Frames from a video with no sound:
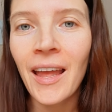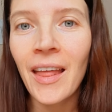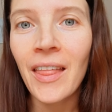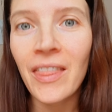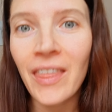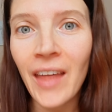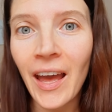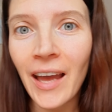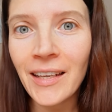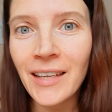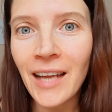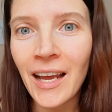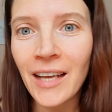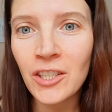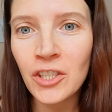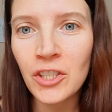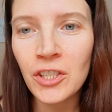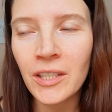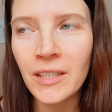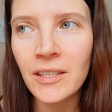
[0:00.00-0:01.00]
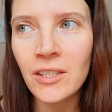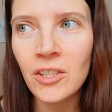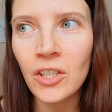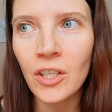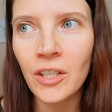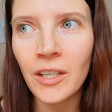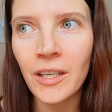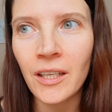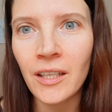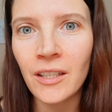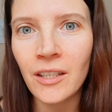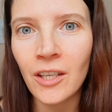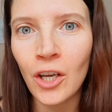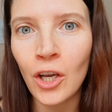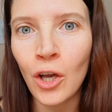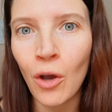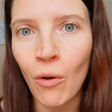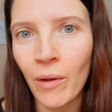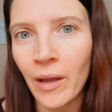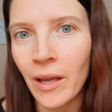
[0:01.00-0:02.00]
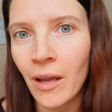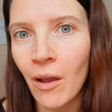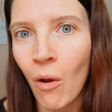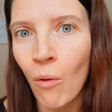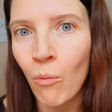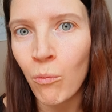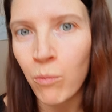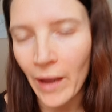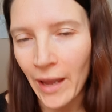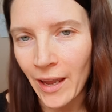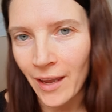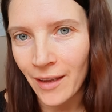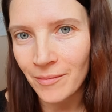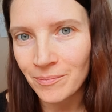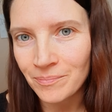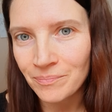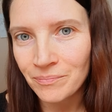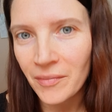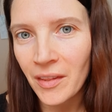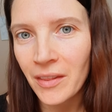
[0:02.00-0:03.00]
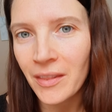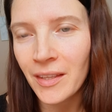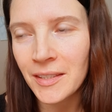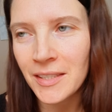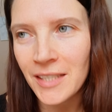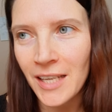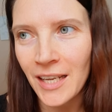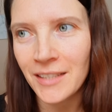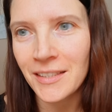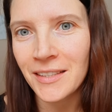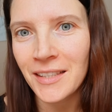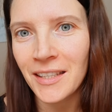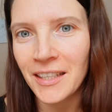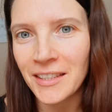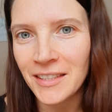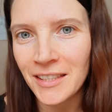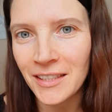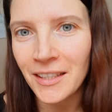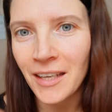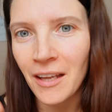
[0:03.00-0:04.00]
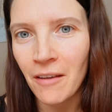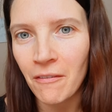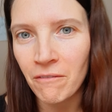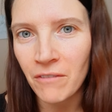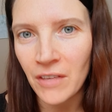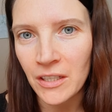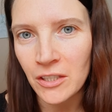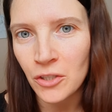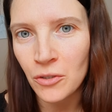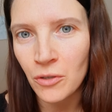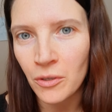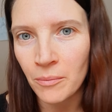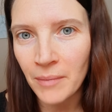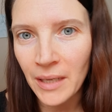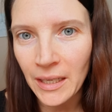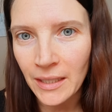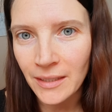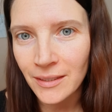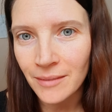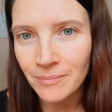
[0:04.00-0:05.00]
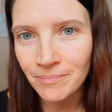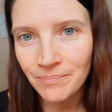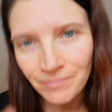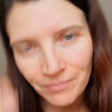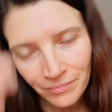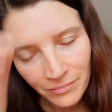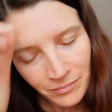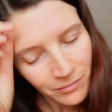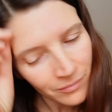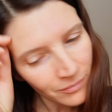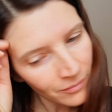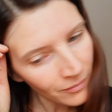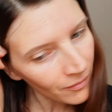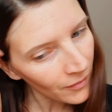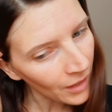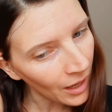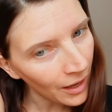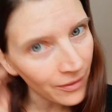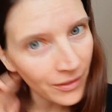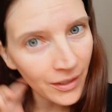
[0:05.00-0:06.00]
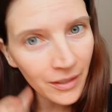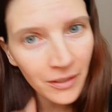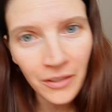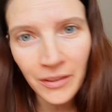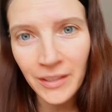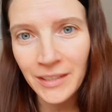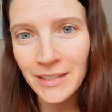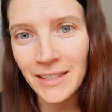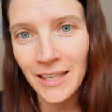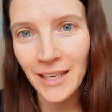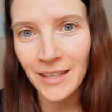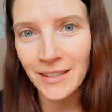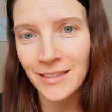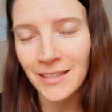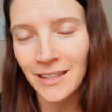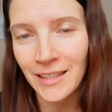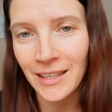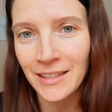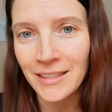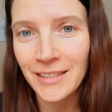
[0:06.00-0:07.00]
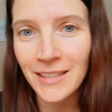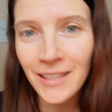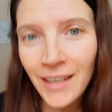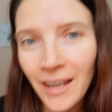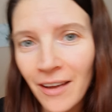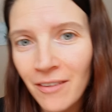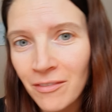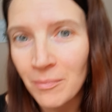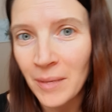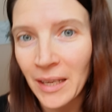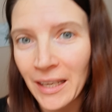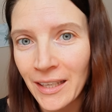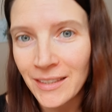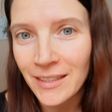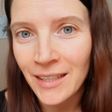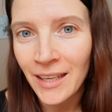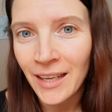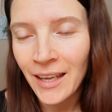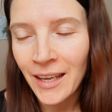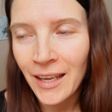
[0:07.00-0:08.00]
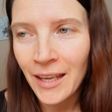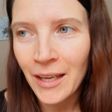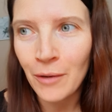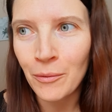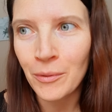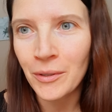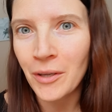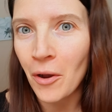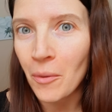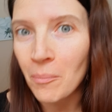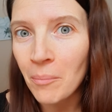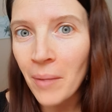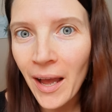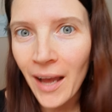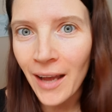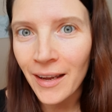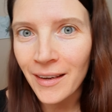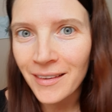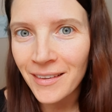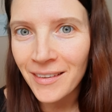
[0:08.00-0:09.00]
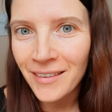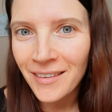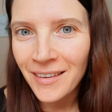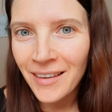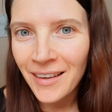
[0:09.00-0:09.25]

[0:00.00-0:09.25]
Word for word: That actually started going away the days that I didn't have fish or meat. And then on the days that I did have meat, it would come back.